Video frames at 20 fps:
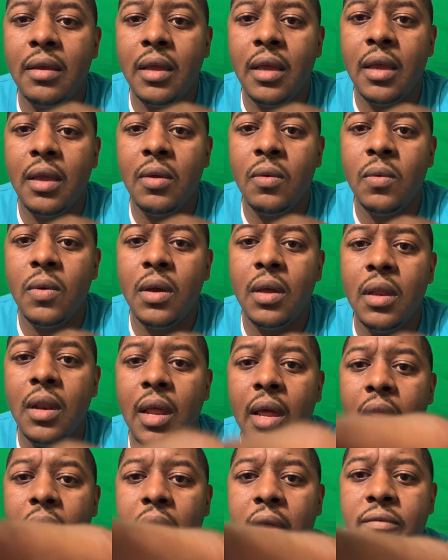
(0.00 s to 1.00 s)
Yeah, he would.
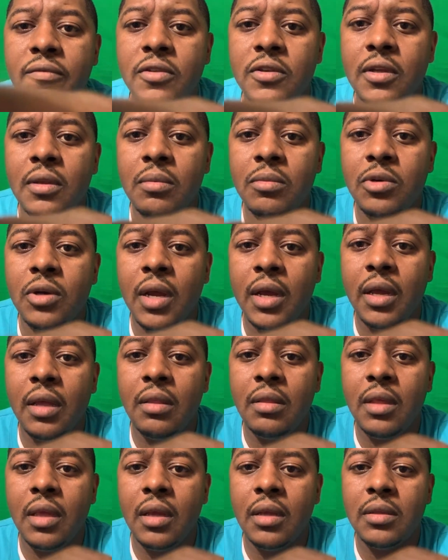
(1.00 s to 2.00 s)
I haven't seen him drag
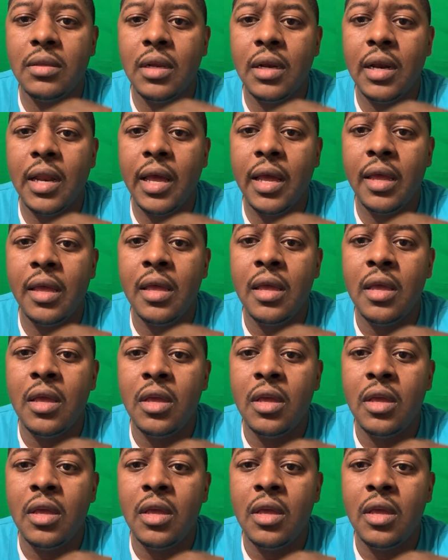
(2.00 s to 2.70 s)
anything into the light.